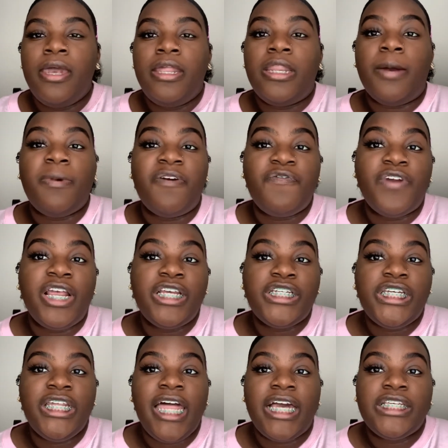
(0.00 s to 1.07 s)
Now my friend,
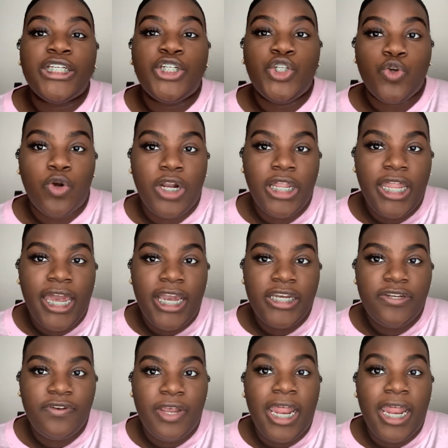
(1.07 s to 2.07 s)
she likes a shorter lash.